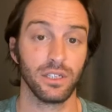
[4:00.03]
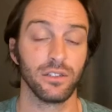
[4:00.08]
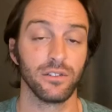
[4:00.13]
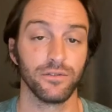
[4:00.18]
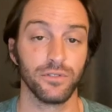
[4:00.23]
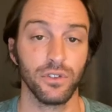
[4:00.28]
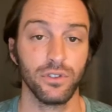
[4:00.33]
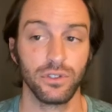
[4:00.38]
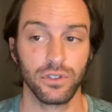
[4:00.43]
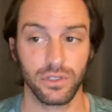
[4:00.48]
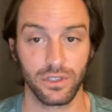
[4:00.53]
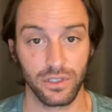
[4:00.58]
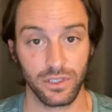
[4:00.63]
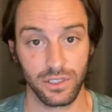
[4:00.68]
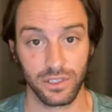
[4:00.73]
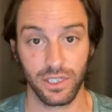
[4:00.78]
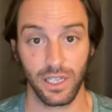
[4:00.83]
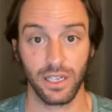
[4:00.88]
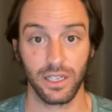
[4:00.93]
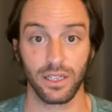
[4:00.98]
the future and
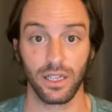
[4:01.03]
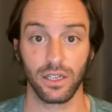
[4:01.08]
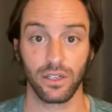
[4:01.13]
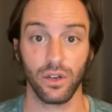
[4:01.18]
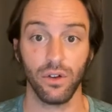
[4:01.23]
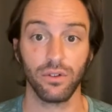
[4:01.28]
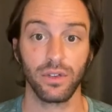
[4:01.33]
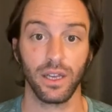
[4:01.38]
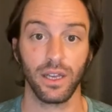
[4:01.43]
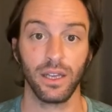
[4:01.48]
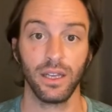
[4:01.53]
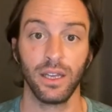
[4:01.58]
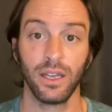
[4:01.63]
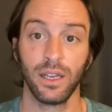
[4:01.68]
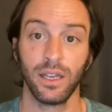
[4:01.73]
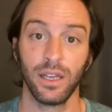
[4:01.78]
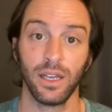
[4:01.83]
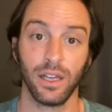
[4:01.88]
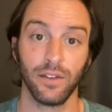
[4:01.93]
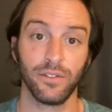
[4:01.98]
understanding like, okay,
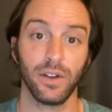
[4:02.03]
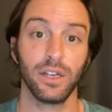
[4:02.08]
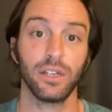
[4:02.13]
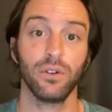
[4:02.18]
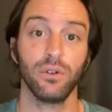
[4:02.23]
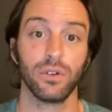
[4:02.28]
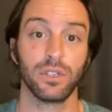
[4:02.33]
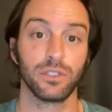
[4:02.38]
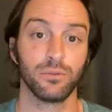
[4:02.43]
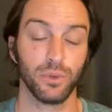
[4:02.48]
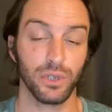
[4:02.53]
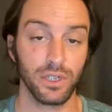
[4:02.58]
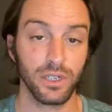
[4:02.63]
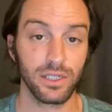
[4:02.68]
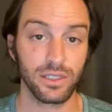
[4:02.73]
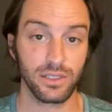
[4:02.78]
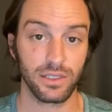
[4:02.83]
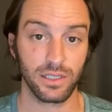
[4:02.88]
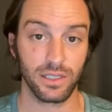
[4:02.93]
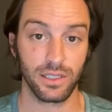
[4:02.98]
if I go
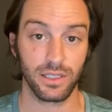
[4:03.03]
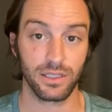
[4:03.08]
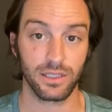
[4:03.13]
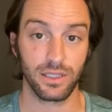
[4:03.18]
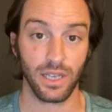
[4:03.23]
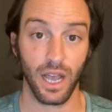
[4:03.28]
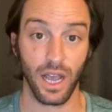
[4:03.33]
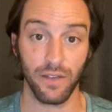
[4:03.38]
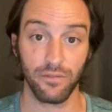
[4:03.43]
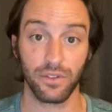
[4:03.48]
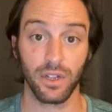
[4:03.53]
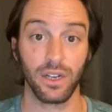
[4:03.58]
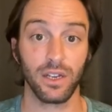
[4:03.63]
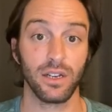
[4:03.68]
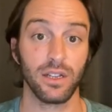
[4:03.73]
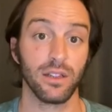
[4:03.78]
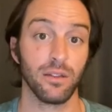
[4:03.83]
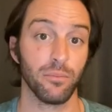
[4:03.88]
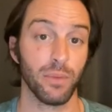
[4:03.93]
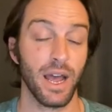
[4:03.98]
experience this, I've done it
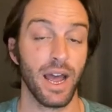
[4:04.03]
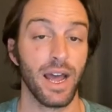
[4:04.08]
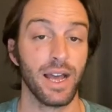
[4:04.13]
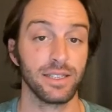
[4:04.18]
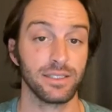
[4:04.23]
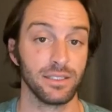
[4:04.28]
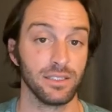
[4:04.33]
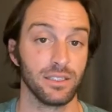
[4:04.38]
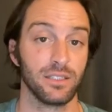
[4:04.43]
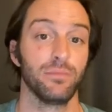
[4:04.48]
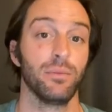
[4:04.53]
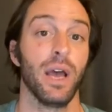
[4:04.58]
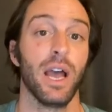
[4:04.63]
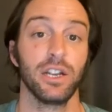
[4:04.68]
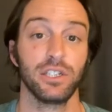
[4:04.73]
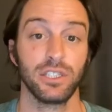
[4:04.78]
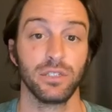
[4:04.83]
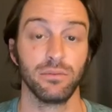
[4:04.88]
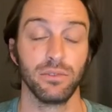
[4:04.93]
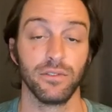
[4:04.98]
in the past and it's
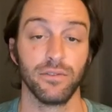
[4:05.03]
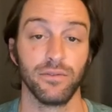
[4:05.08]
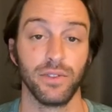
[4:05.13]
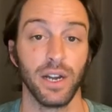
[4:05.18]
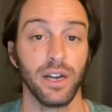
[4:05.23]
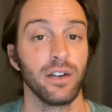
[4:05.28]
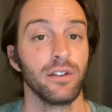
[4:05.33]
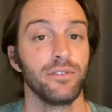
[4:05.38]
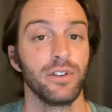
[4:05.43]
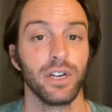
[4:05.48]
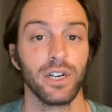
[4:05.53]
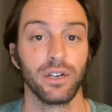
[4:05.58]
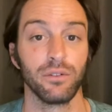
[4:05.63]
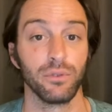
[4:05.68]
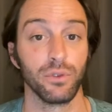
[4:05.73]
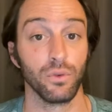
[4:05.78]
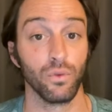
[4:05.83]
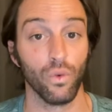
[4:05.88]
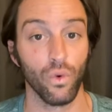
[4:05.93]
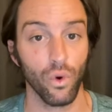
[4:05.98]
actually been very, very
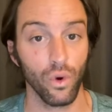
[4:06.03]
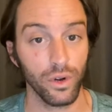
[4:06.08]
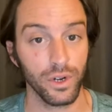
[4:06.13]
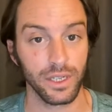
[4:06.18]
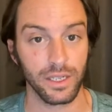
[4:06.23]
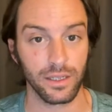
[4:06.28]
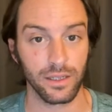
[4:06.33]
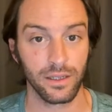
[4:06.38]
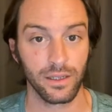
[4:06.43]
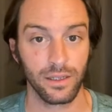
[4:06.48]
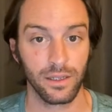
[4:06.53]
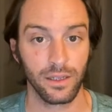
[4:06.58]
rewarding